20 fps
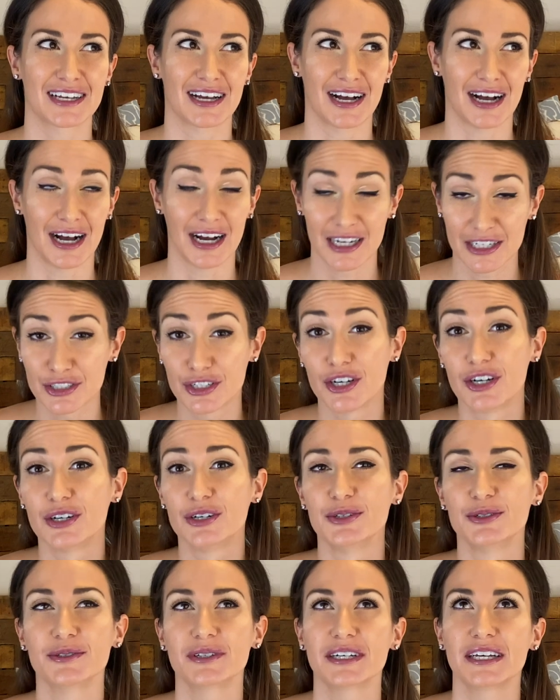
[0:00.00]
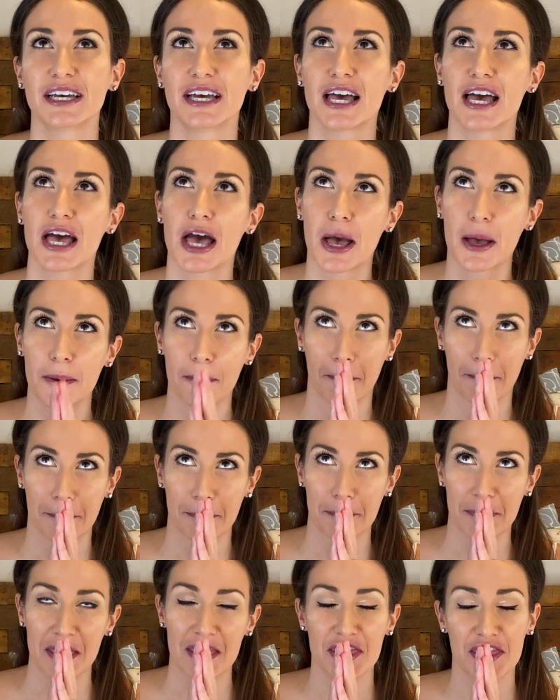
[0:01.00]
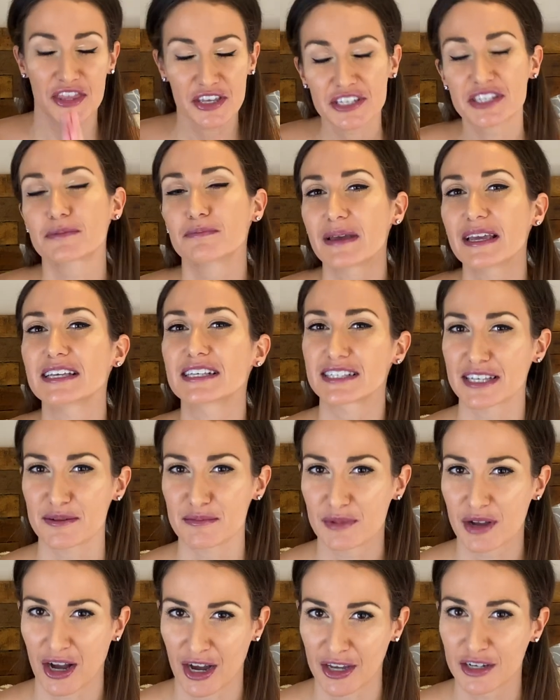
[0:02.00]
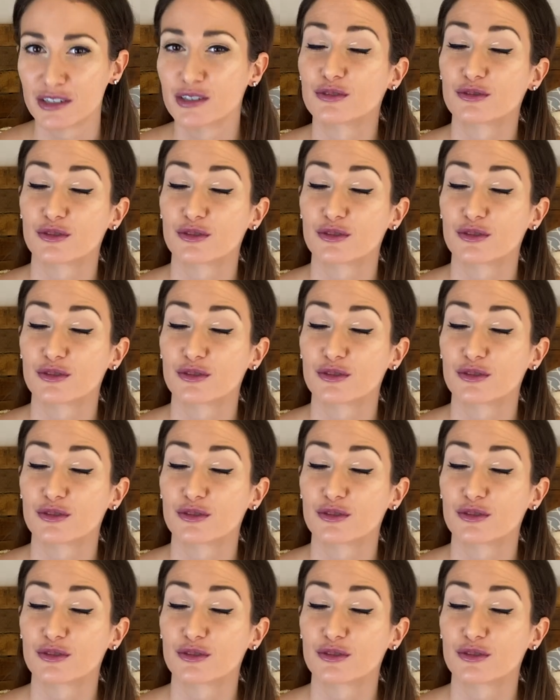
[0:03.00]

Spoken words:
I know. This may seem kind of